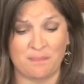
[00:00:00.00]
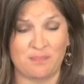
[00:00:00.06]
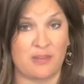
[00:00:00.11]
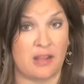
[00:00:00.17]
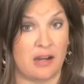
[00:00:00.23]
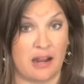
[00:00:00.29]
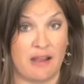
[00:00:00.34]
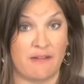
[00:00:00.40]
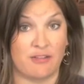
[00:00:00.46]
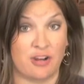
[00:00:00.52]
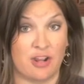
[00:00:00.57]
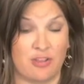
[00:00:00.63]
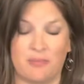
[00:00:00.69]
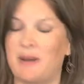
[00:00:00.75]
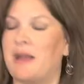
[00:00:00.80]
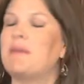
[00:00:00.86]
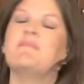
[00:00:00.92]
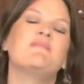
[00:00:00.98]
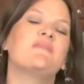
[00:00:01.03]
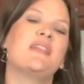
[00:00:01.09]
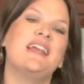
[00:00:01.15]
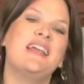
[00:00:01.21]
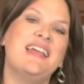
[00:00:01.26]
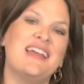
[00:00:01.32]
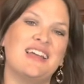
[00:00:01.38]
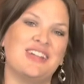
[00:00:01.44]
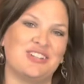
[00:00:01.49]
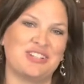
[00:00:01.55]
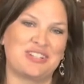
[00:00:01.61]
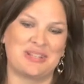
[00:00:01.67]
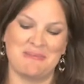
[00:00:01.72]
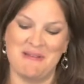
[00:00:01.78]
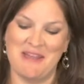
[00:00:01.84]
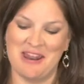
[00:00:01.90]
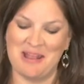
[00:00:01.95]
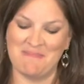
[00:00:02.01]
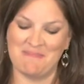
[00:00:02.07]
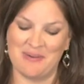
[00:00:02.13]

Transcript: Gonna have another bite in just a minute,